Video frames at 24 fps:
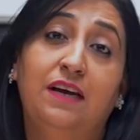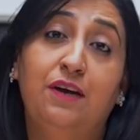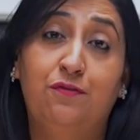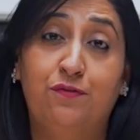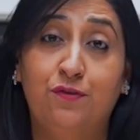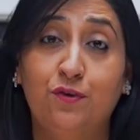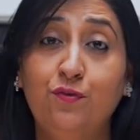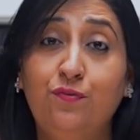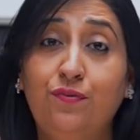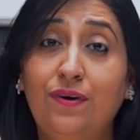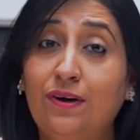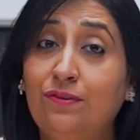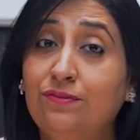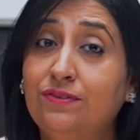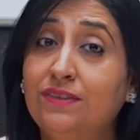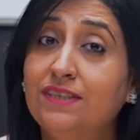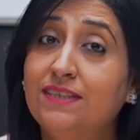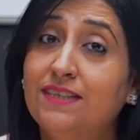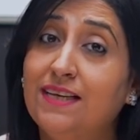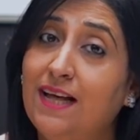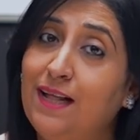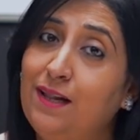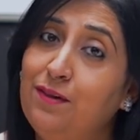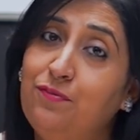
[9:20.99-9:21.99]
If you found
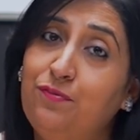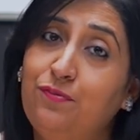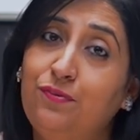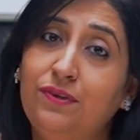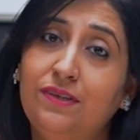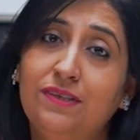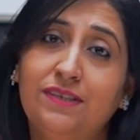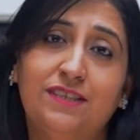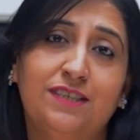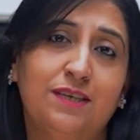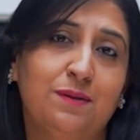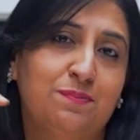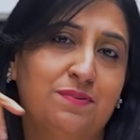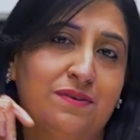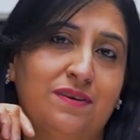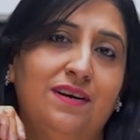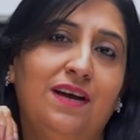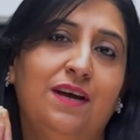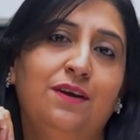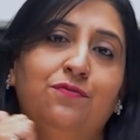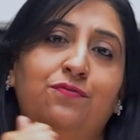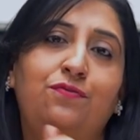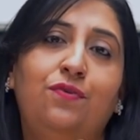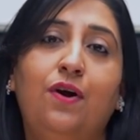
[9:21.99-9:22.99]
this helpful,
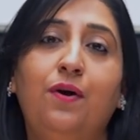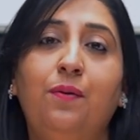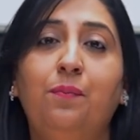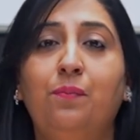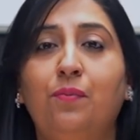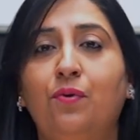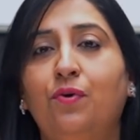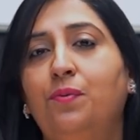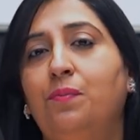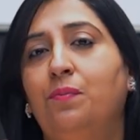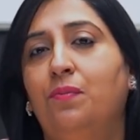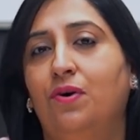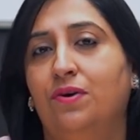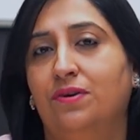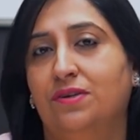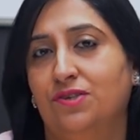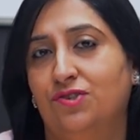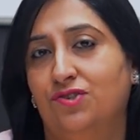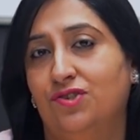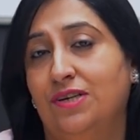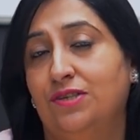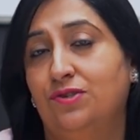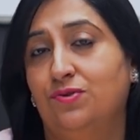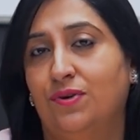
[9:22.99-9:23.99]
subscribe for more
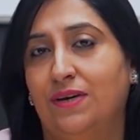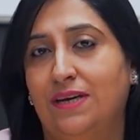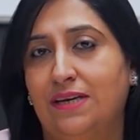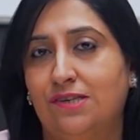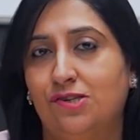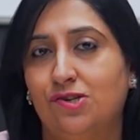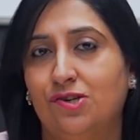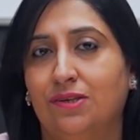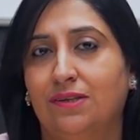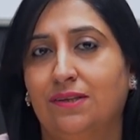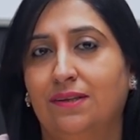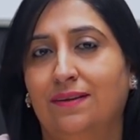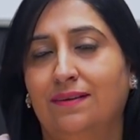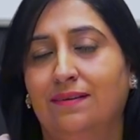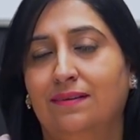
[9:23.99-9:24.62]
mortgage education.